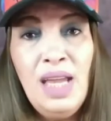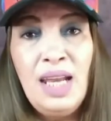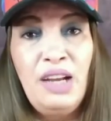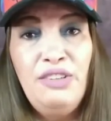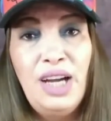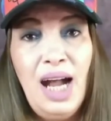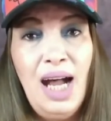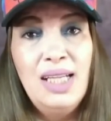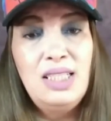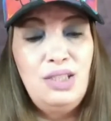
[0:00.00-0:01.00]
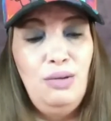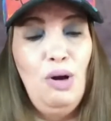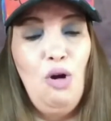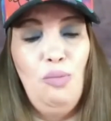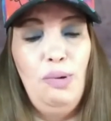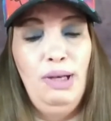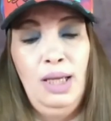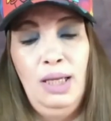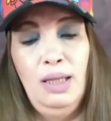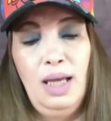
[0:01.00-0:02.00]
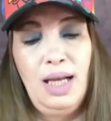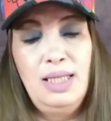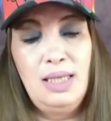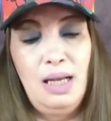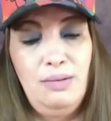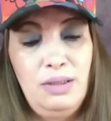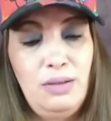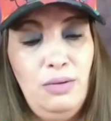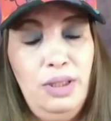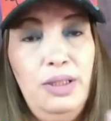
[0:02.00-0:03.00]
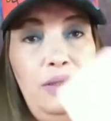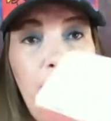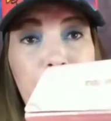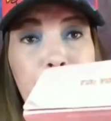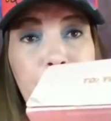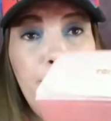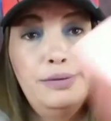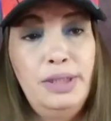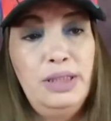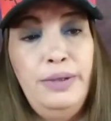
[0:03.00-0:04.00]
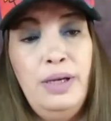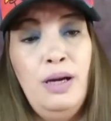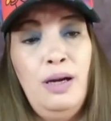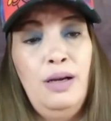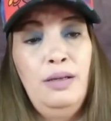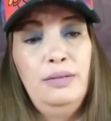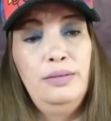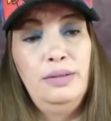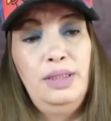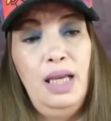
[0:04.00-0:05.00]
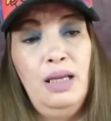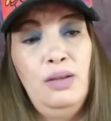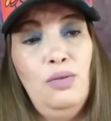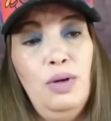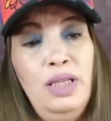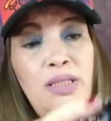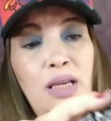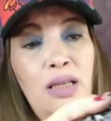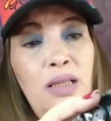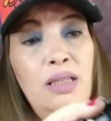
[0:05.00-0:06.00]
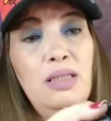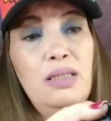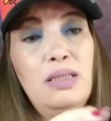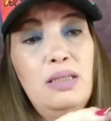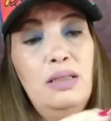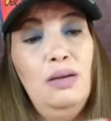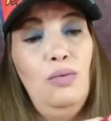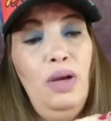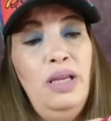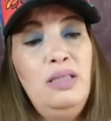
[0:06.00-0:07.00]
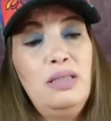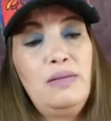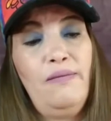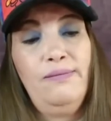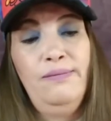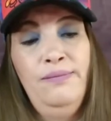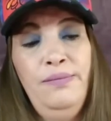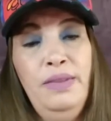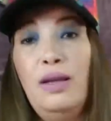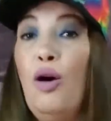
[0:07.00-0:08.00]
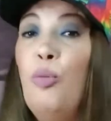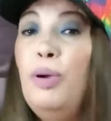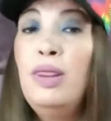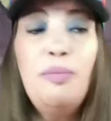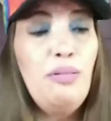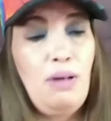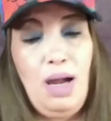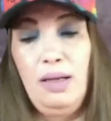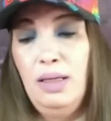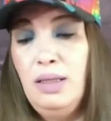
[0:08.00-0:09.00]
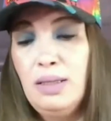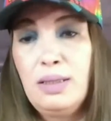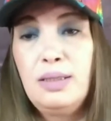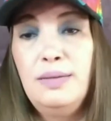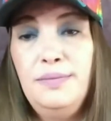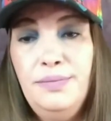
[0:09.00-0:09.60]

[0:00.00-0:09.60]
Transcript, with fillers: And I forgot to open it like I said I was going to. So here we are, taking 20 seconds to waste. Open the product.